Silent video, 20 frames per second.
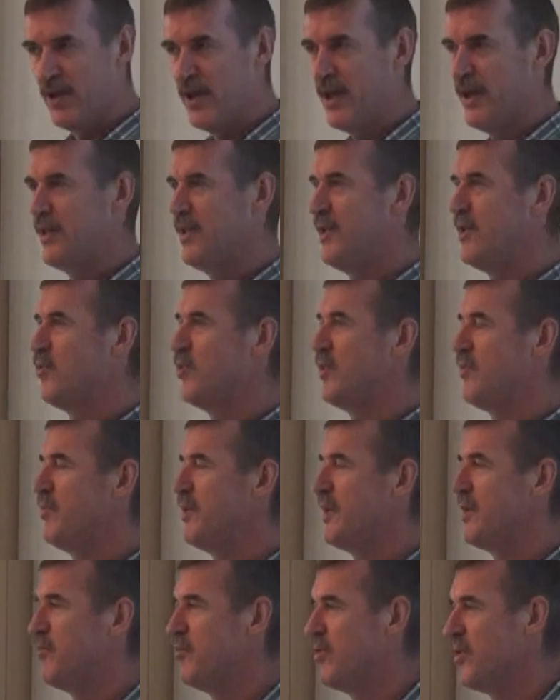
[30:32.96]
that, they will
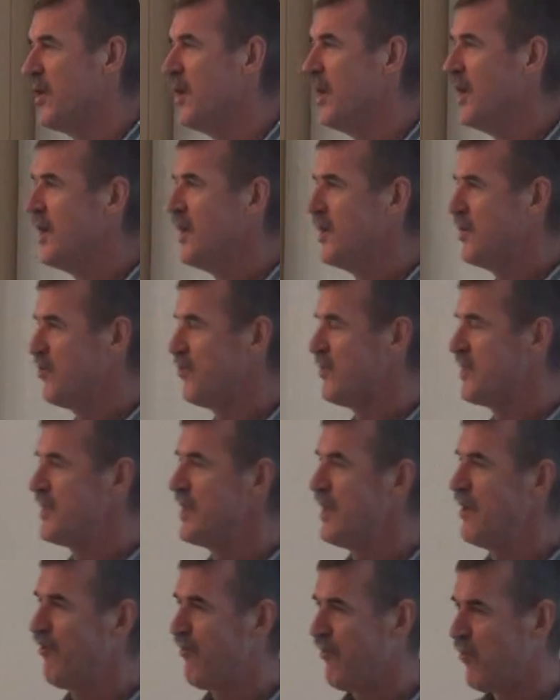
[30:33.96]
be able to
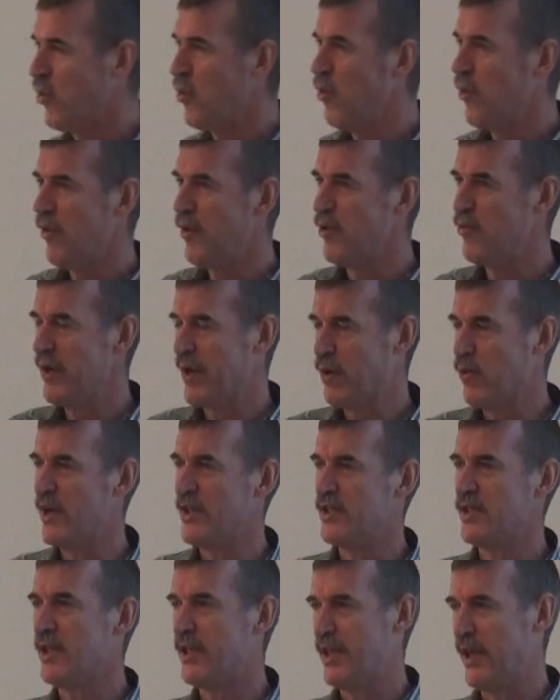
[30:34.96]
sniff all the
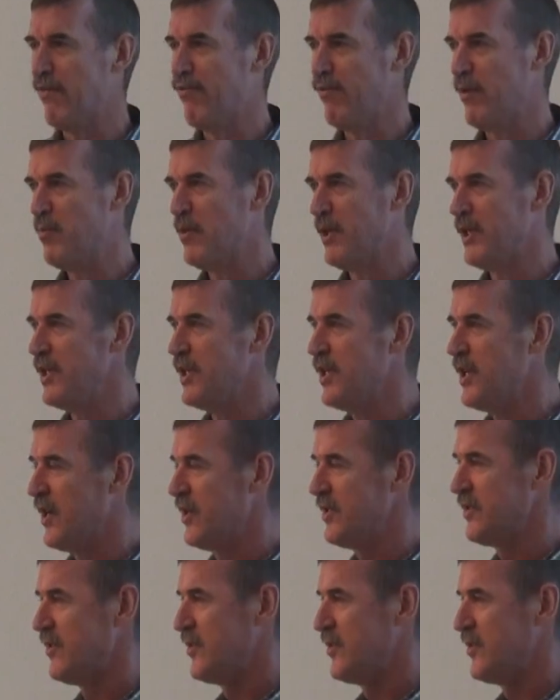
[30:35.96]
requests that everybody does.